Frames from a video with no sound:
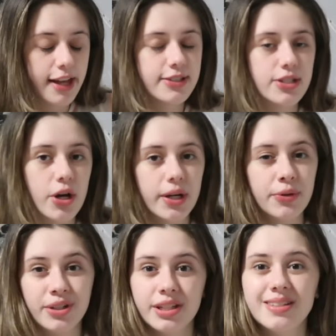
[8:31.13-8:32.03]
So
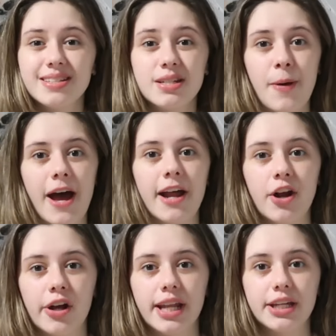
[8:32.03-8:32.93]
it really does
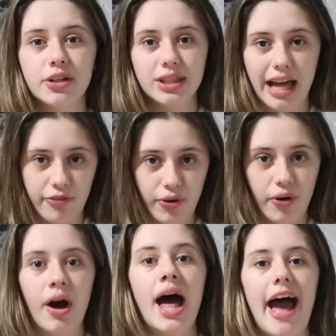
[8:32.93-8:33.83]
depend on like your
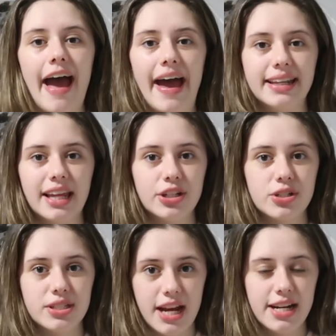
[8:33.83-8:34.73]
level and like
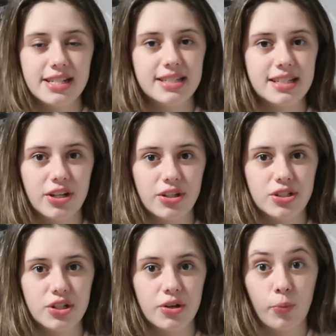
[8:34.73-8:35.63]
your skating
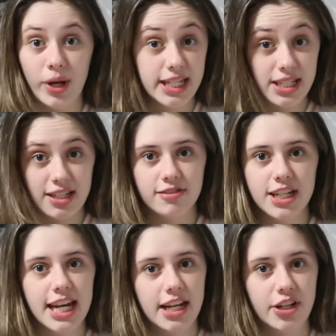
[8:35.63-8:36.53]
skills, your weight
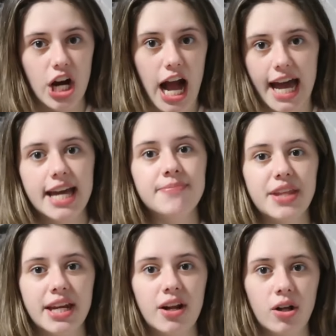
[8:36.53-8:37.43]
even and your height
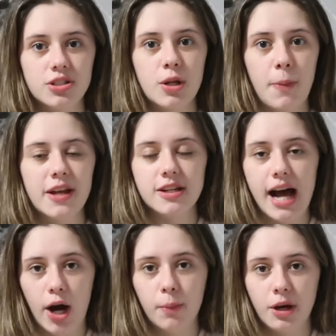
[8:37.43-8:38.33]
and it also depends on
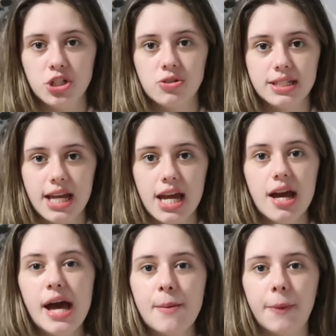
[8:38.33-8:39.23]
how much you
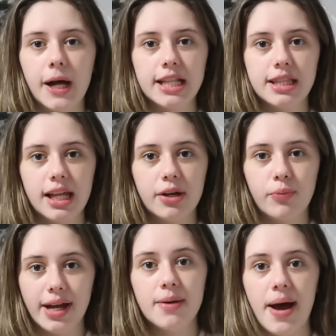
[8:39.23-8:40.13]
skate, but the like
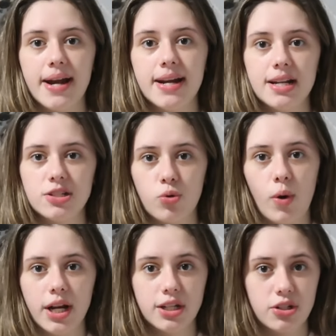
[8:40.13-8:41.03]
recommended is
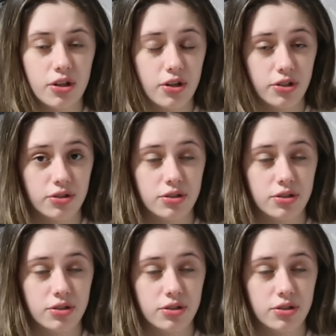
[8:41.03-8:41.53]
20 to